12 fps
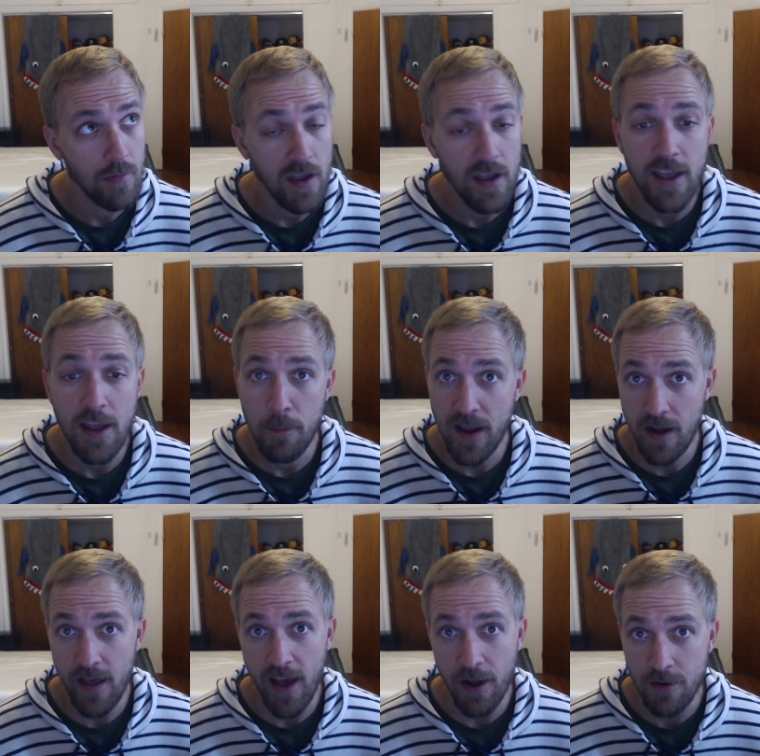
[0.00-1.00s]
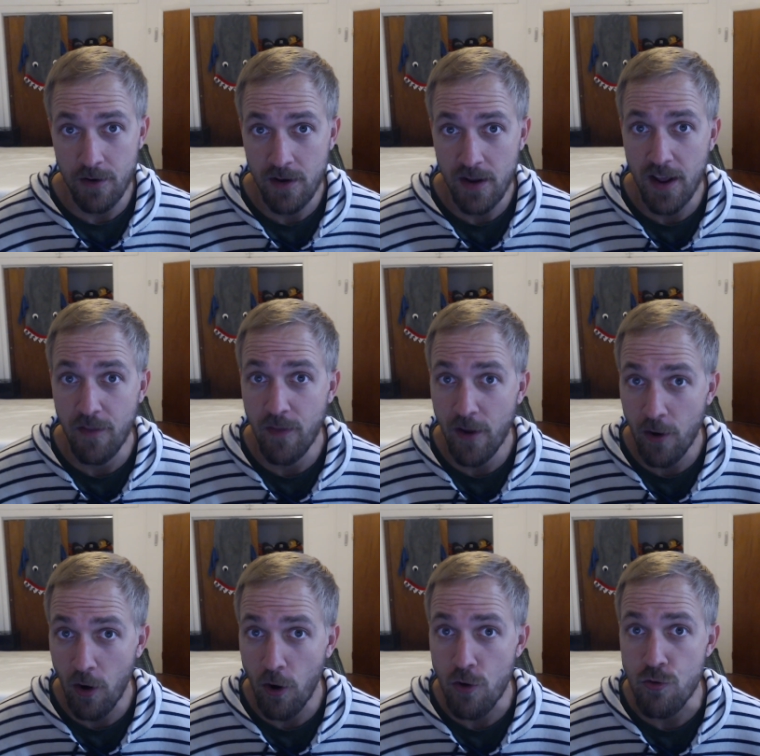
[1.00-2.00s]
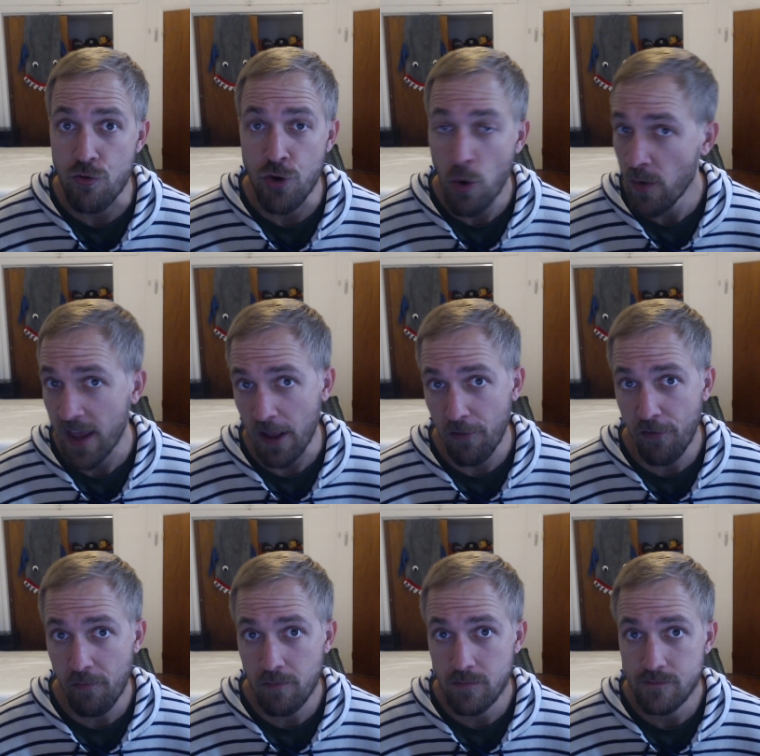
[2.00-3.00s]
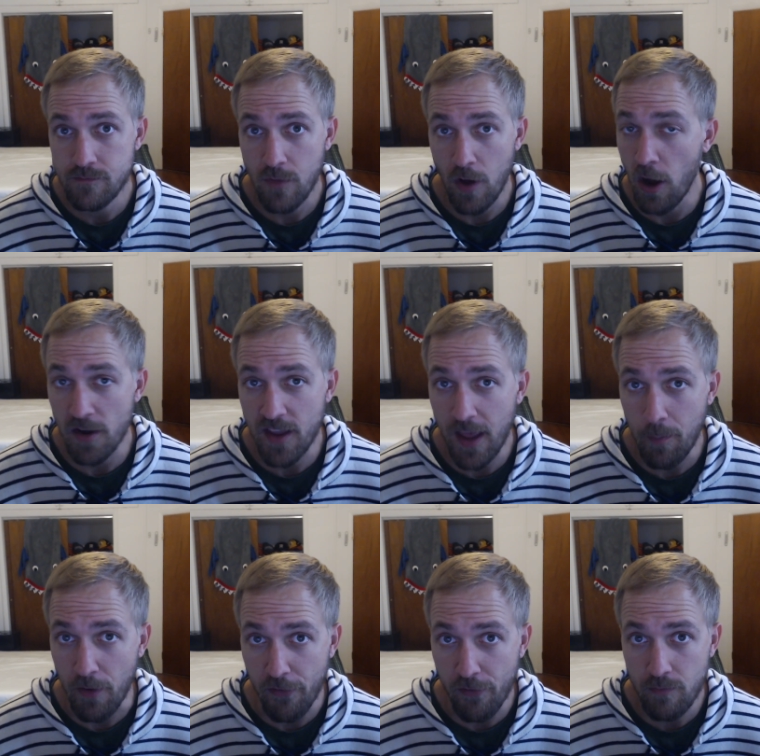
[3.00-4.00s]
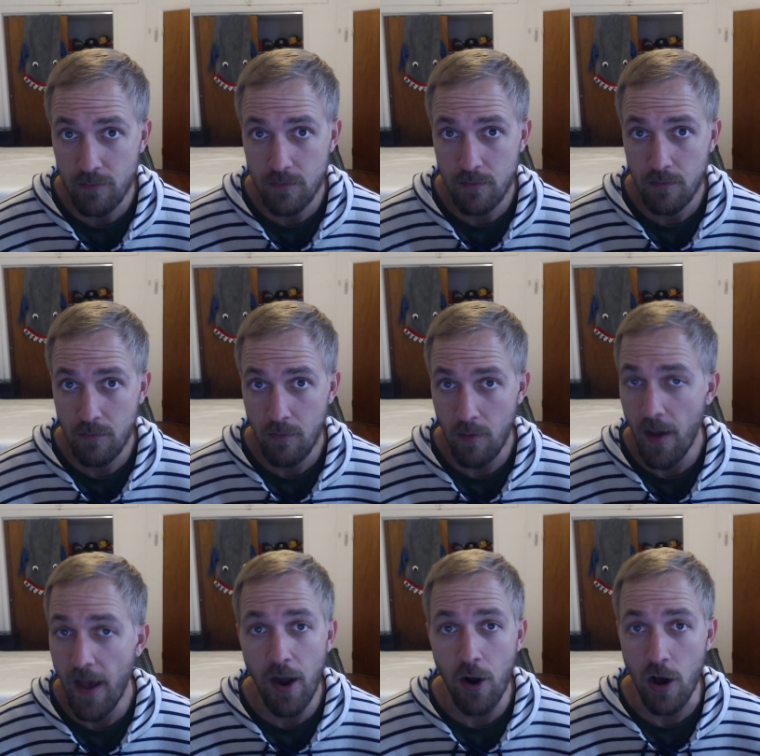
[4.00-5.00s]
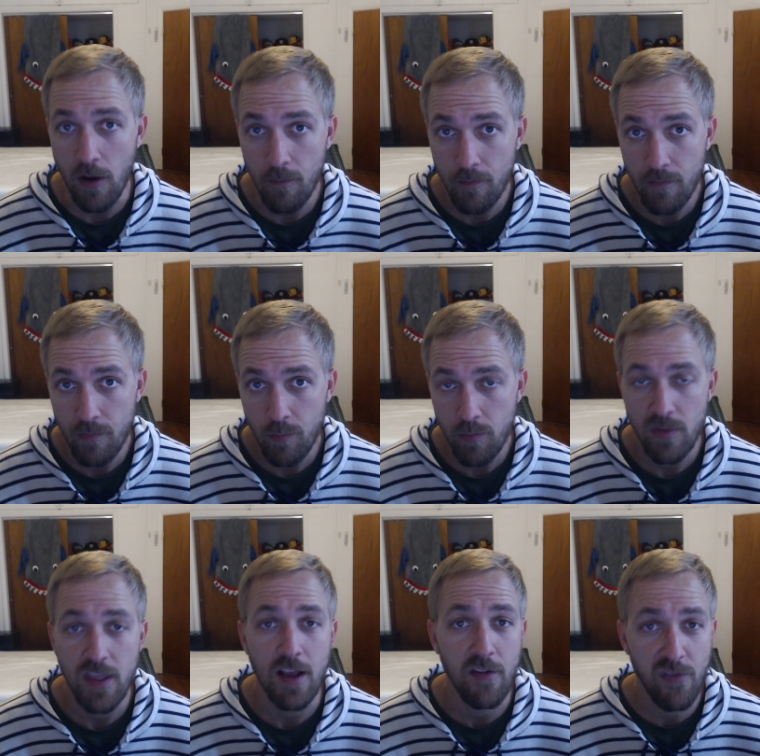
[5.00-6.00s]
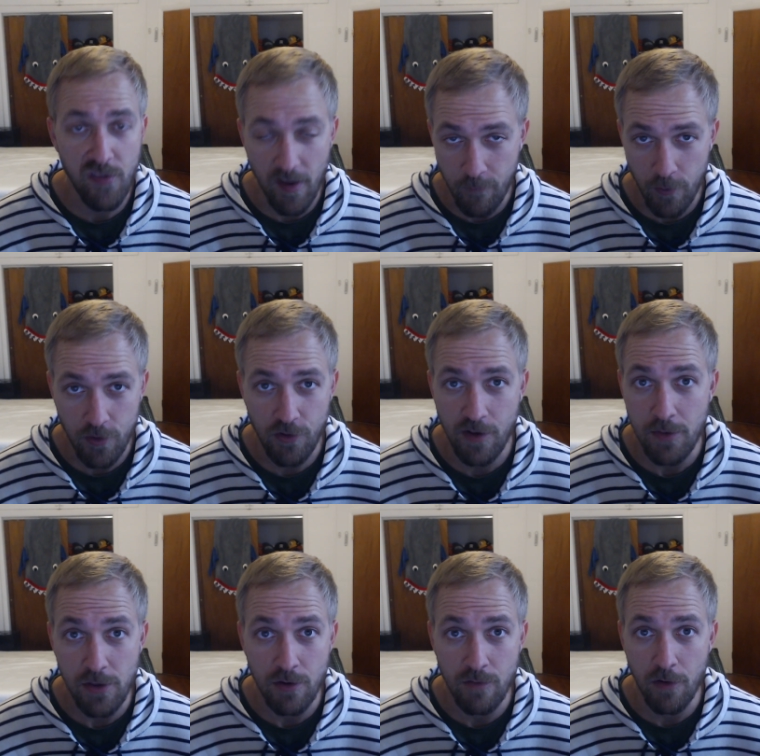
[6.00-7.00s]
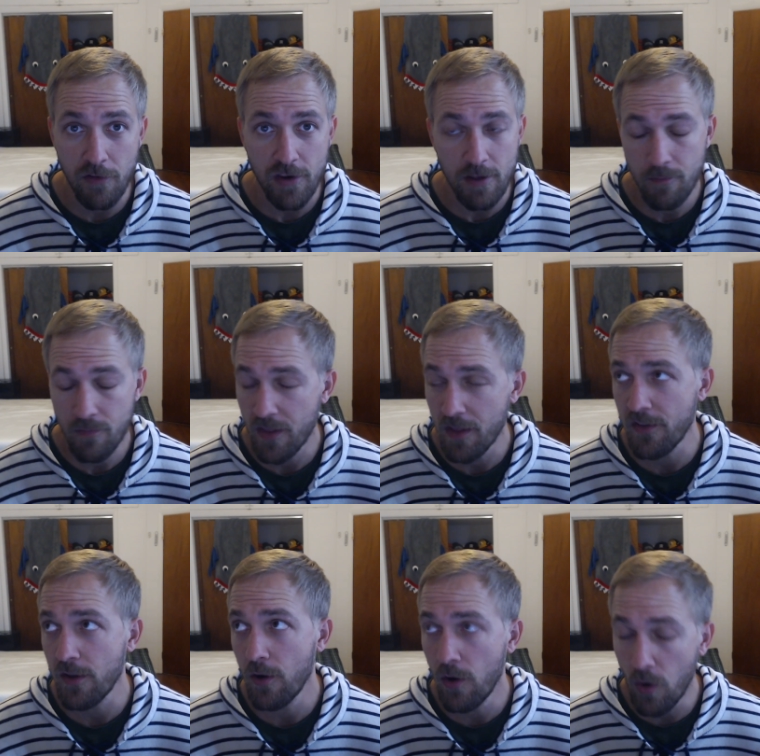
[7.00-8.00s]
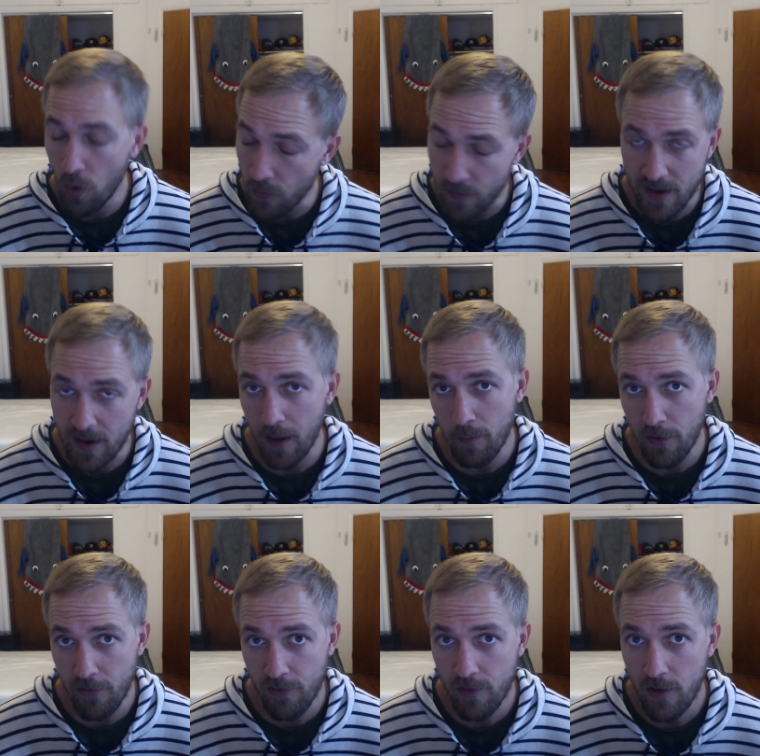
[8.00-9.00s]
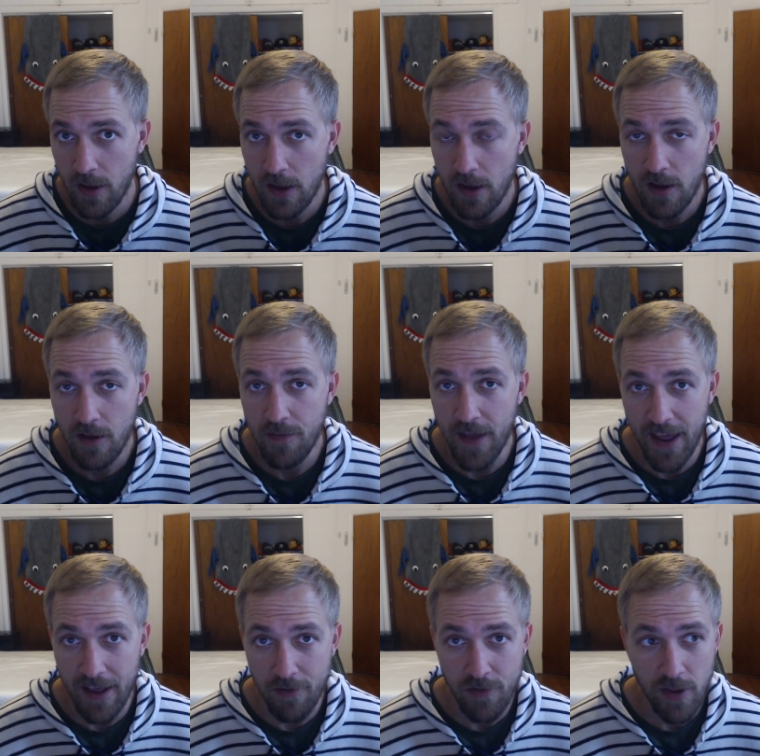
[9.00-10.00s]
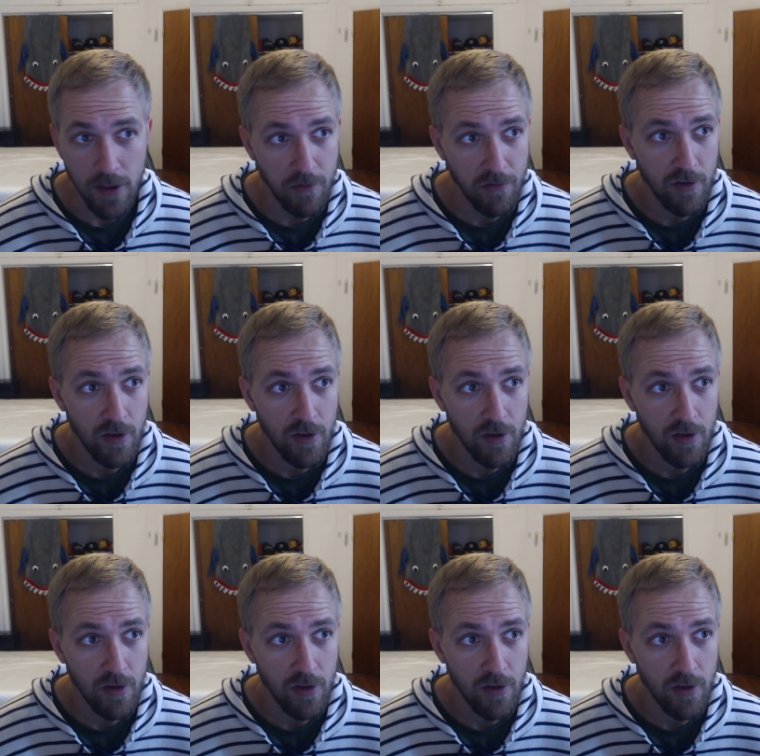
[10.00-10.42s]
in Manhattan, and there are no kids on campus at all, except for Columbia University. That's the only campus that has kids.